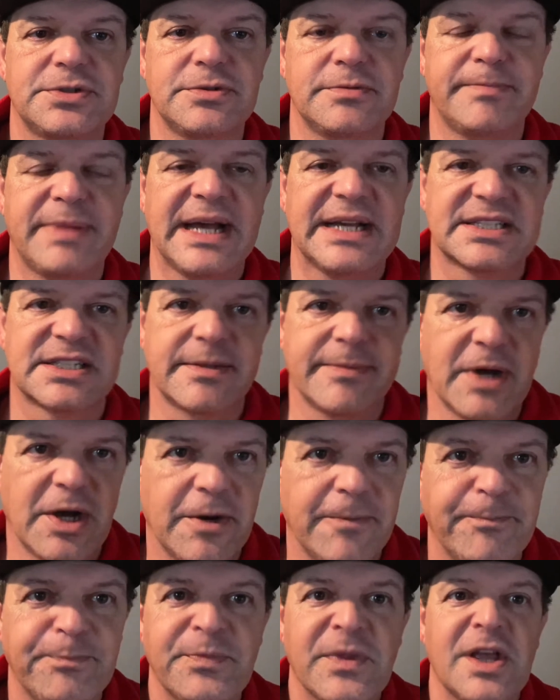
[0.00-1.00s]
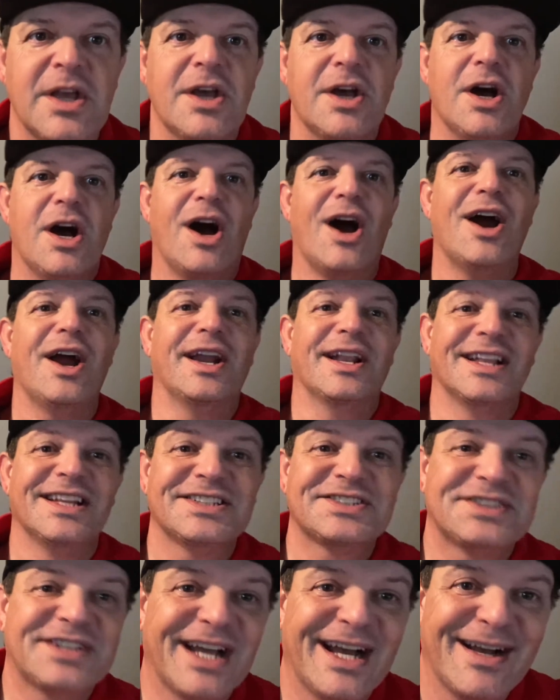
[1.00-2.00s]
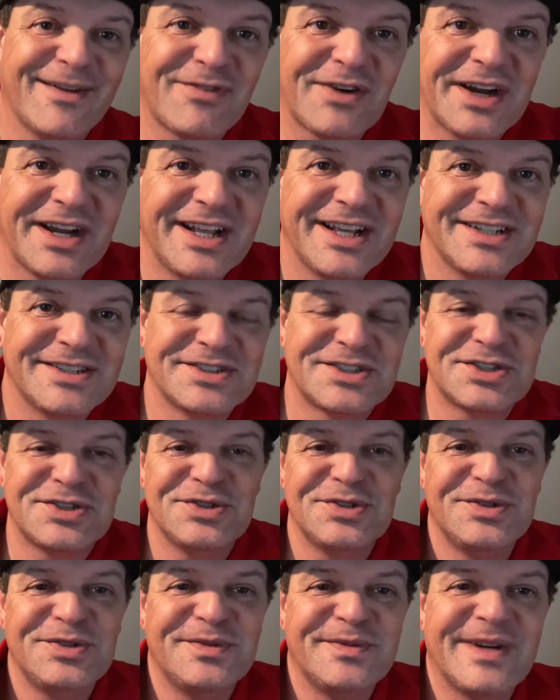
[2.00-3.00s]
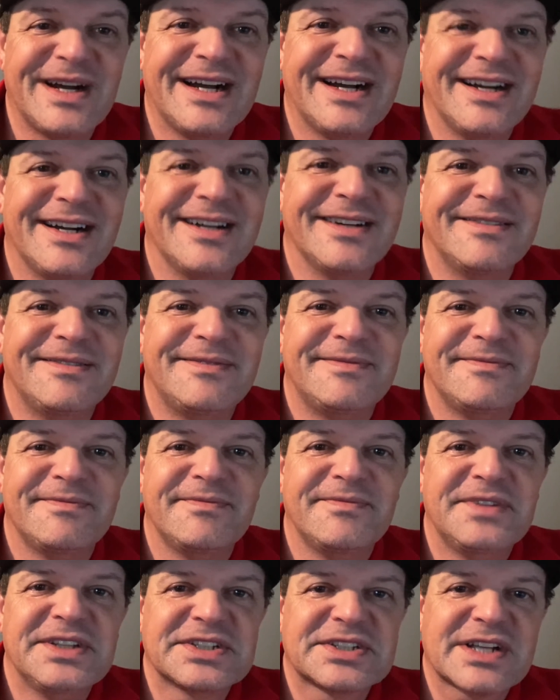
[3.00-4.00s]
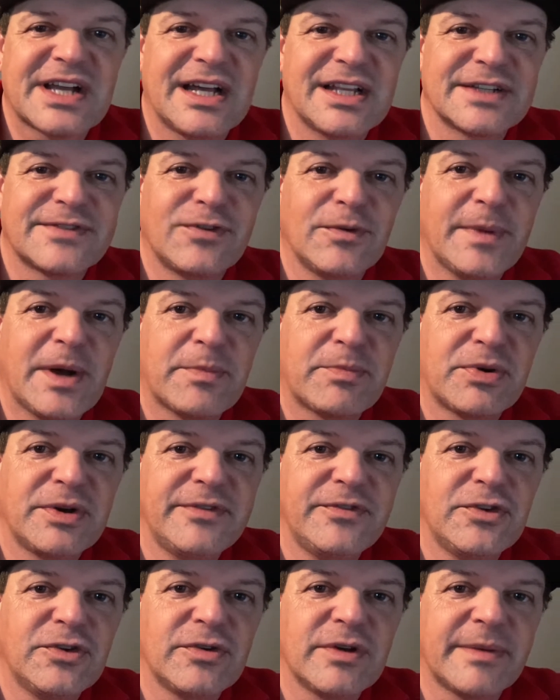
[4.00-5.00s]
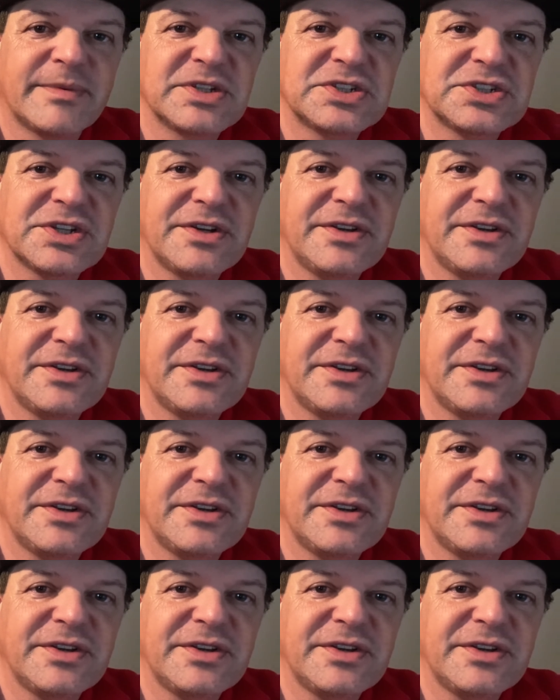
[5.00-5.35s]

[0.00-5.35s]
basketball. All right, let's dive right into this college football preview. I'm going to show you